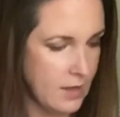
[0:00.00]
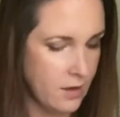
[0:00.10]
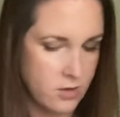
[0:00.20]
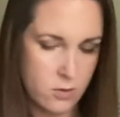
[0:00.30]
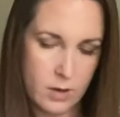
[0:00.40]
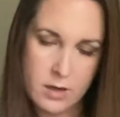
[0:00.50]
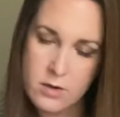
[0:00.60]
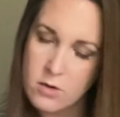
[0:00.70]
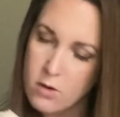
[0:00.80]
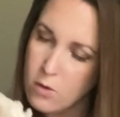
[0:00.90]
I thought you wanted
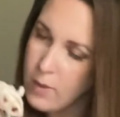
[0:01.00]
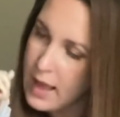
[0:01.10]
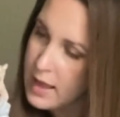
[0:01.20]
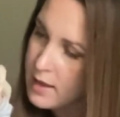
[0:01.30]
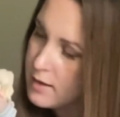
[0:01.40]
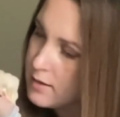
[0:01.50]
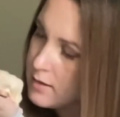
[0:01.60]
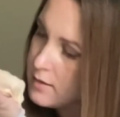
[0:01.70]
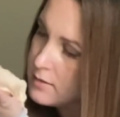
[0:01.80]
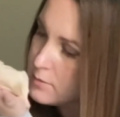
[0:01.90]
to go away.
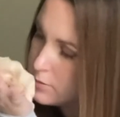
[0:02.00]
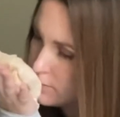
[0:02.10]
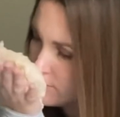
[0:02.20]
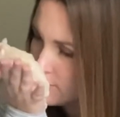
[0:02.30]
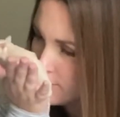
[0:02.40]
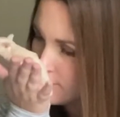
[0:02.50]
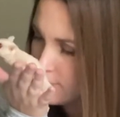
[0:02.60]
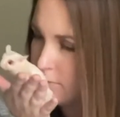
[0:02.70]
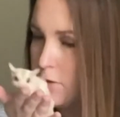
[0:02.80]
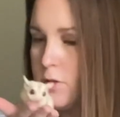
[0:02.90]

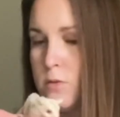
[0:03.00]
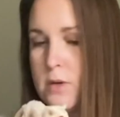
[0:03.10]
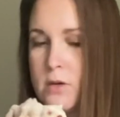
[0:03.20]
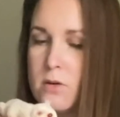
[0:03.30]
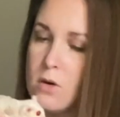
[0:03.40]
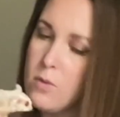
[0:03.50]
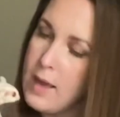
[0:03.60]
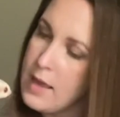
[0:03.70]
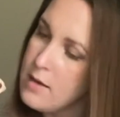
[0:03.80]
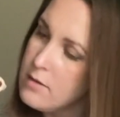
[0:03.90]
You don't want to go away?